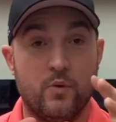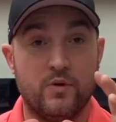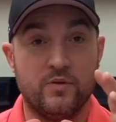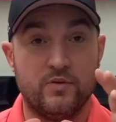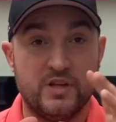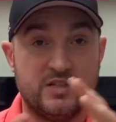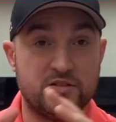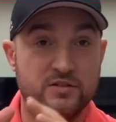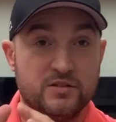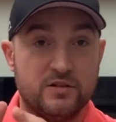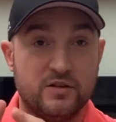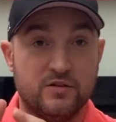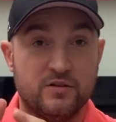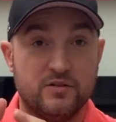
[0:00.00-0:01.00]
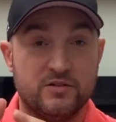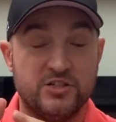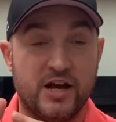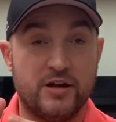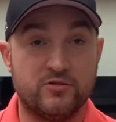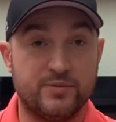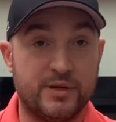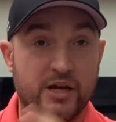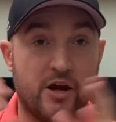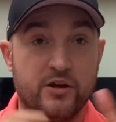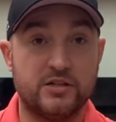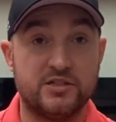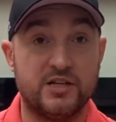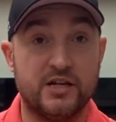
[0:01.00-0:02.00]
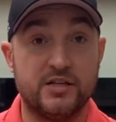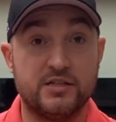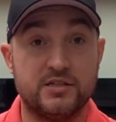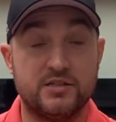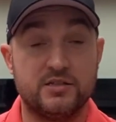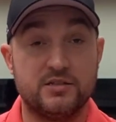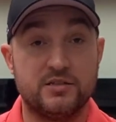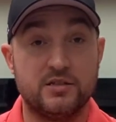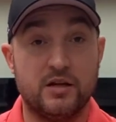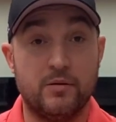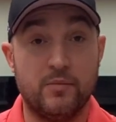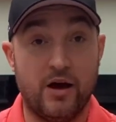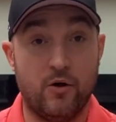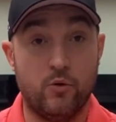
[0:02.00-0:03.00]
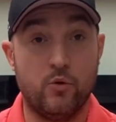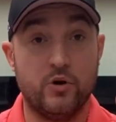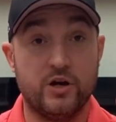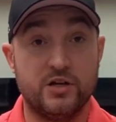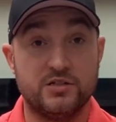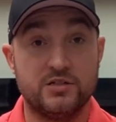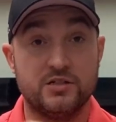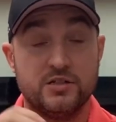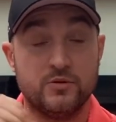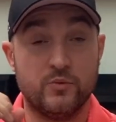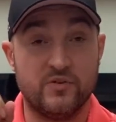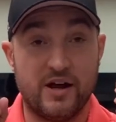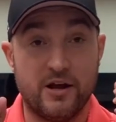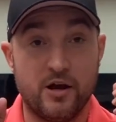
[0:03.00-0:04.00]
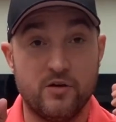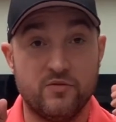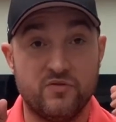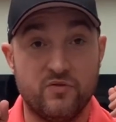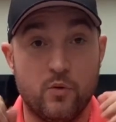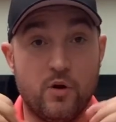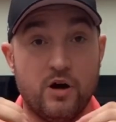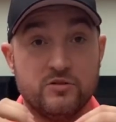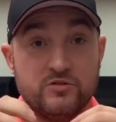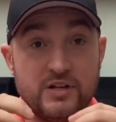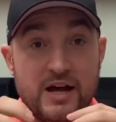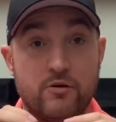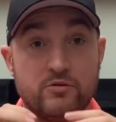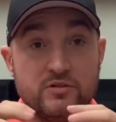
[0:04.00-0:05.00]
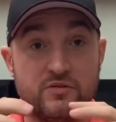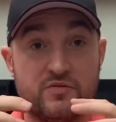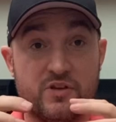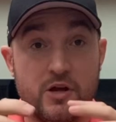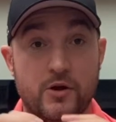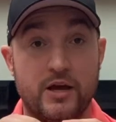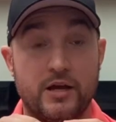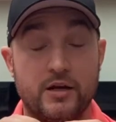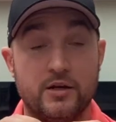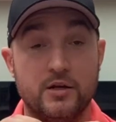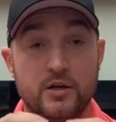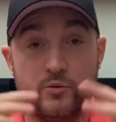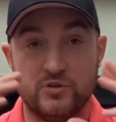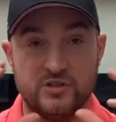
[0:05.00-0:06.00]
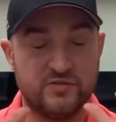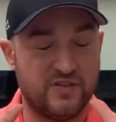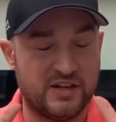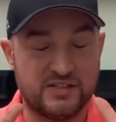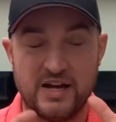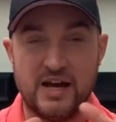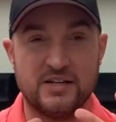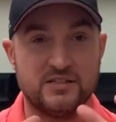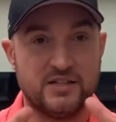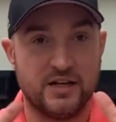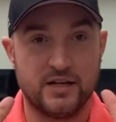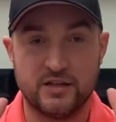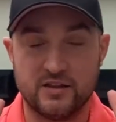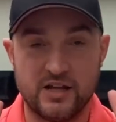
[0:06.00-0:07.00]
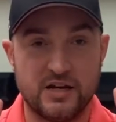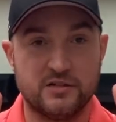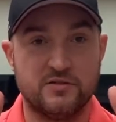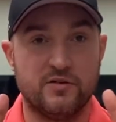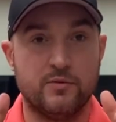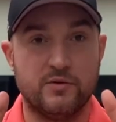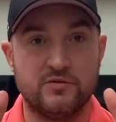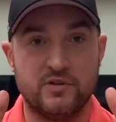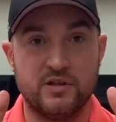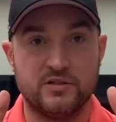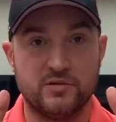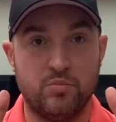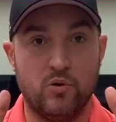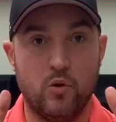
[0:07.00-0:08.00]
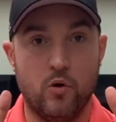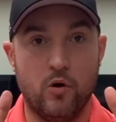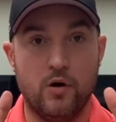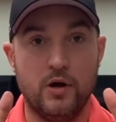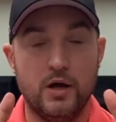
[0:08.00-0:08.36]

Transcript: This channel's been going since August. We've had over 400 hours of viewing, which is fantastic. Thanks everyone for their support.